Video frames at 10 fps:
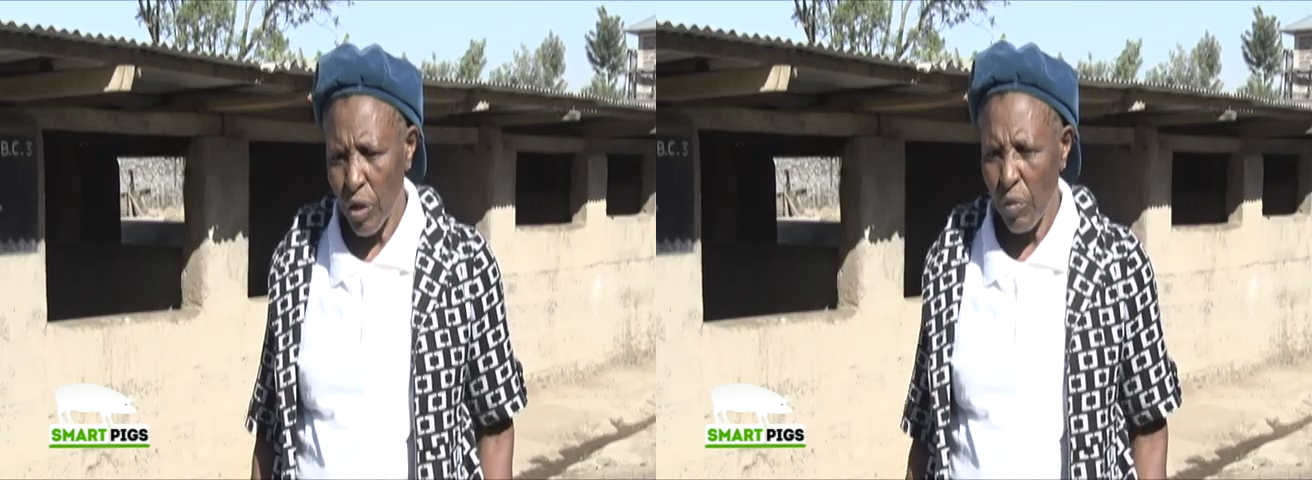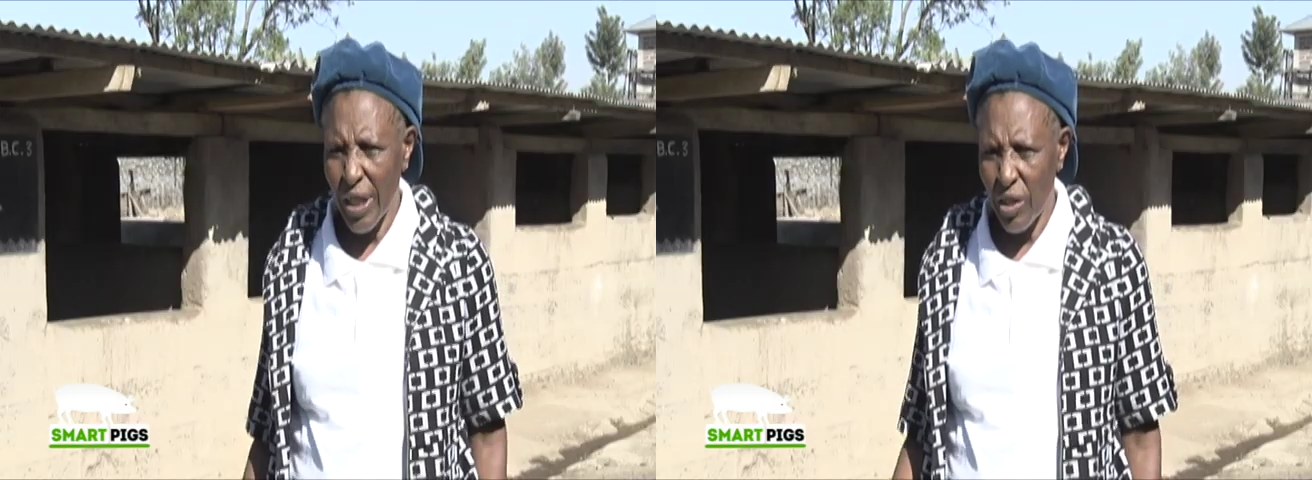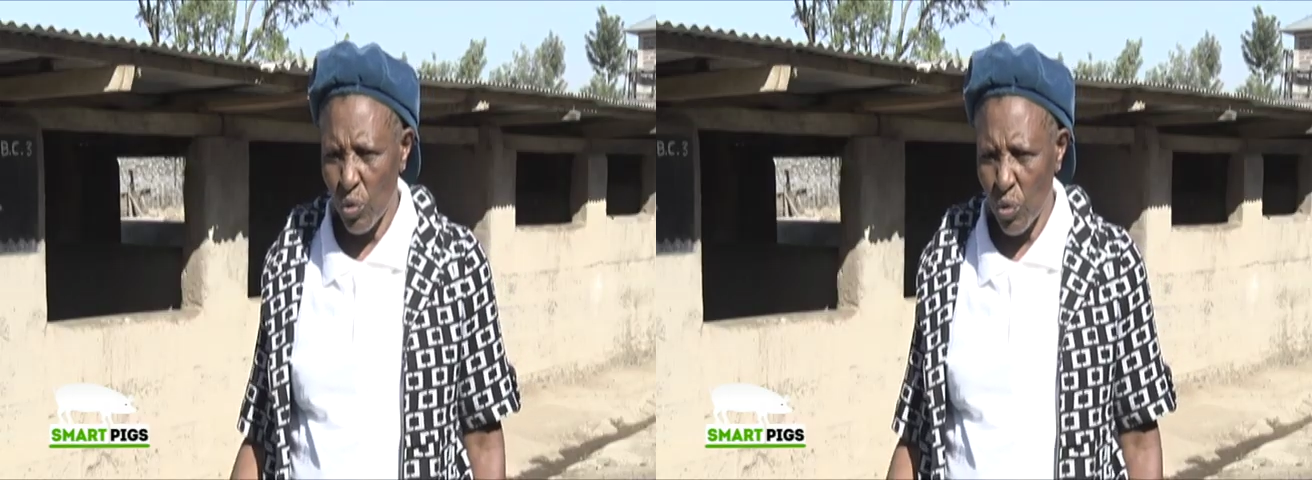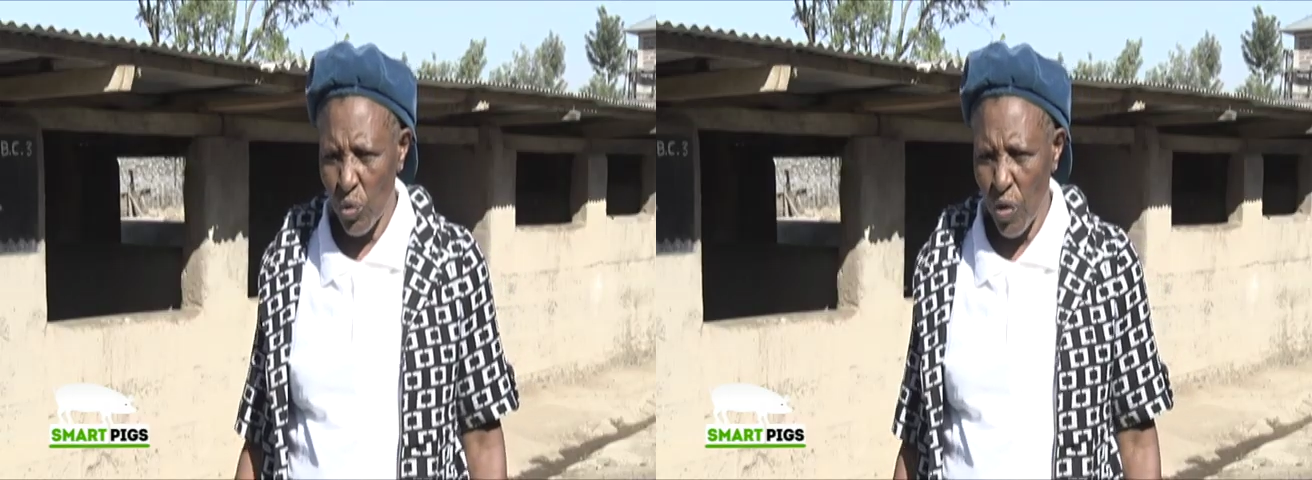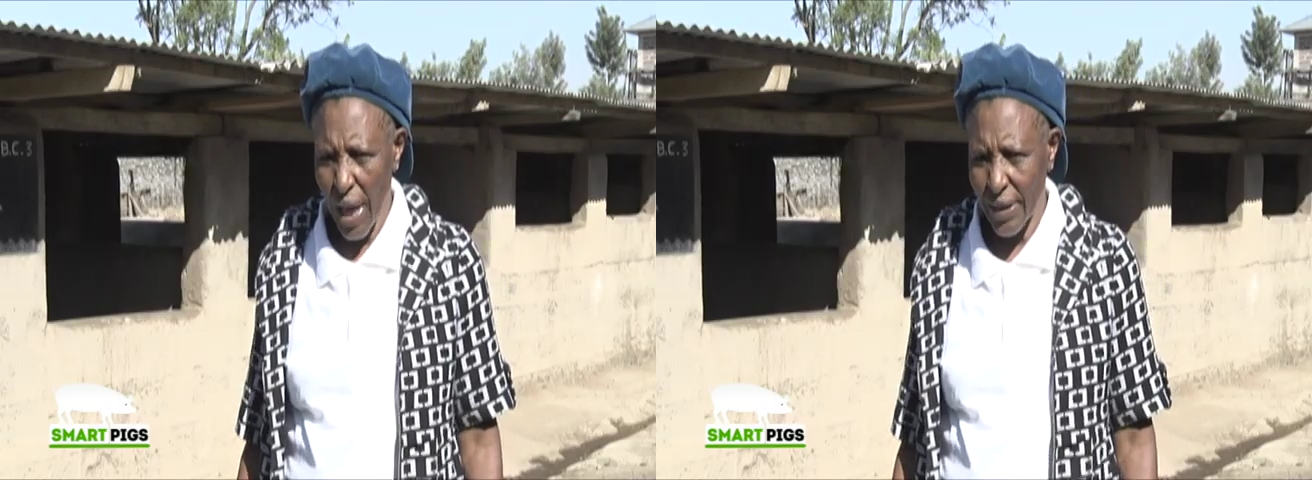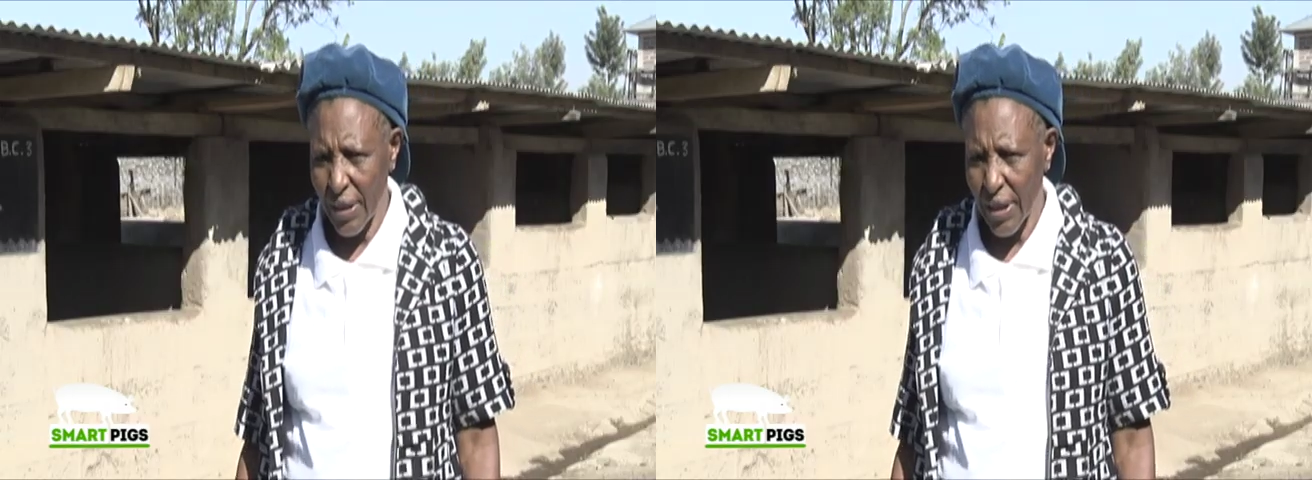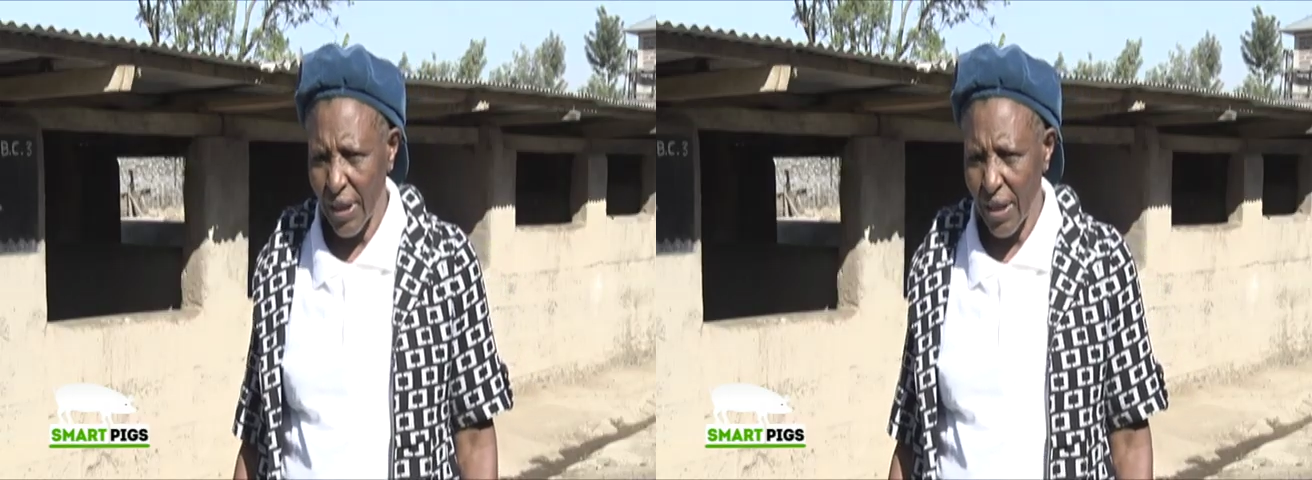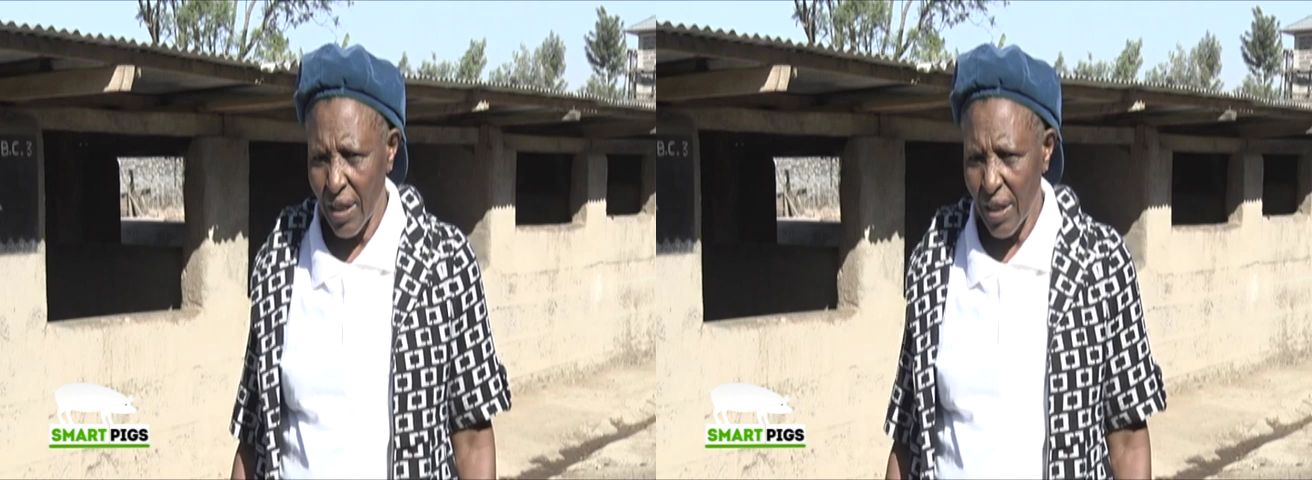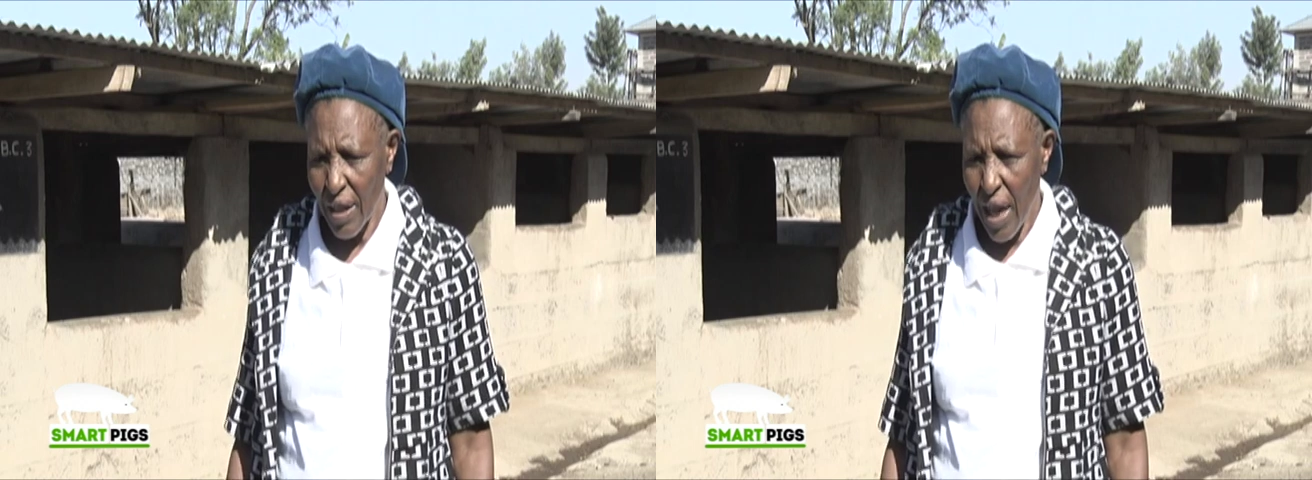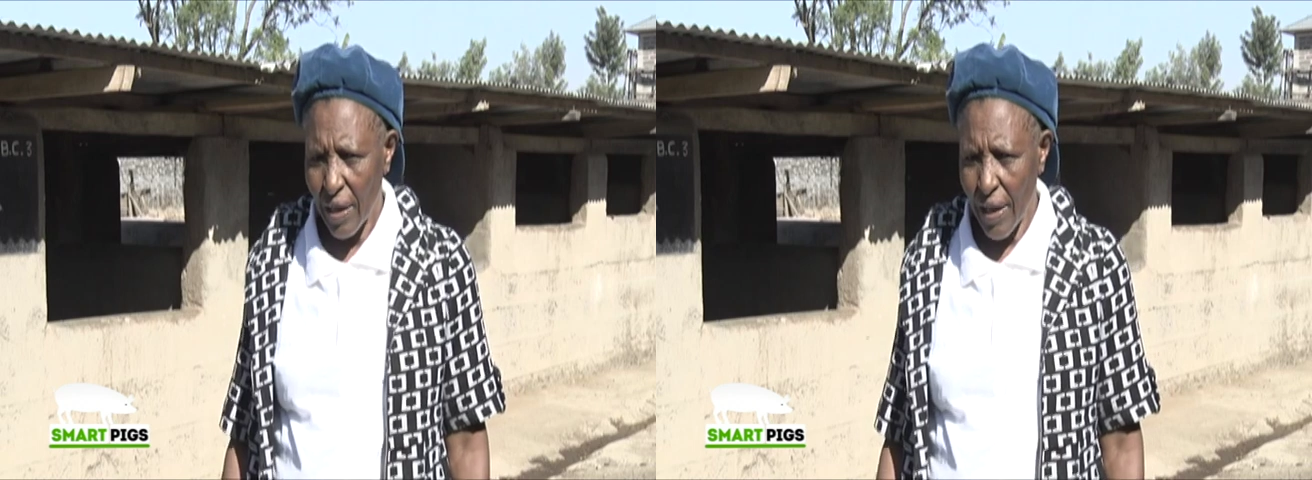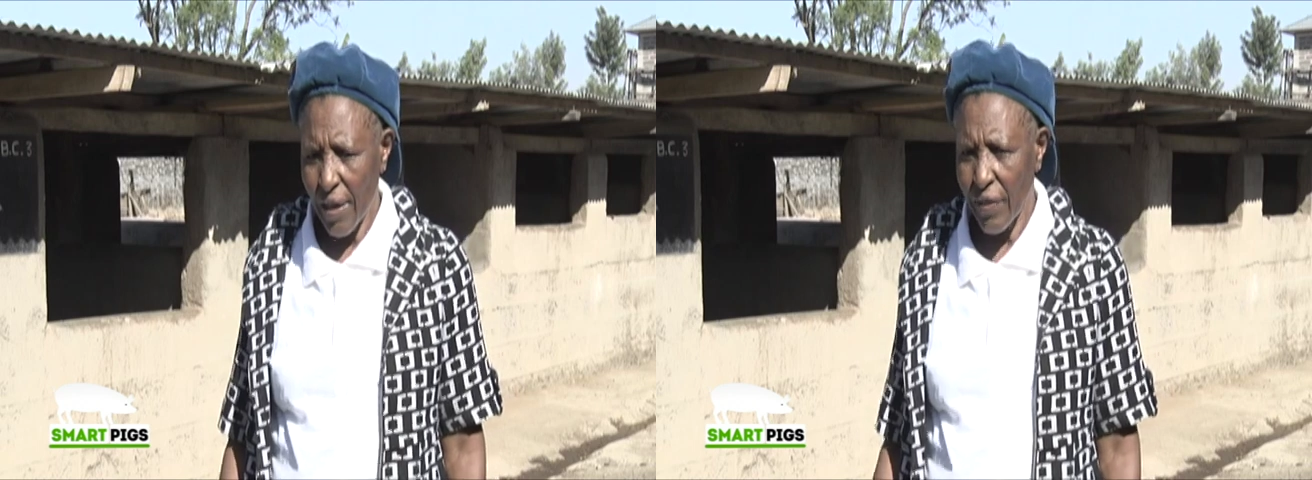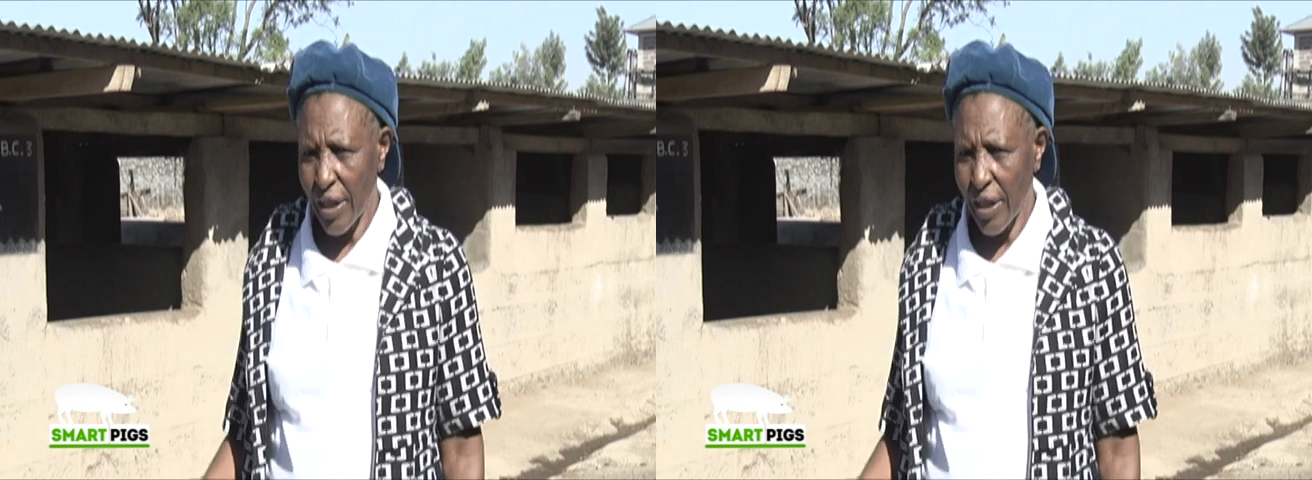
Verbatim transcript: when you do that, rather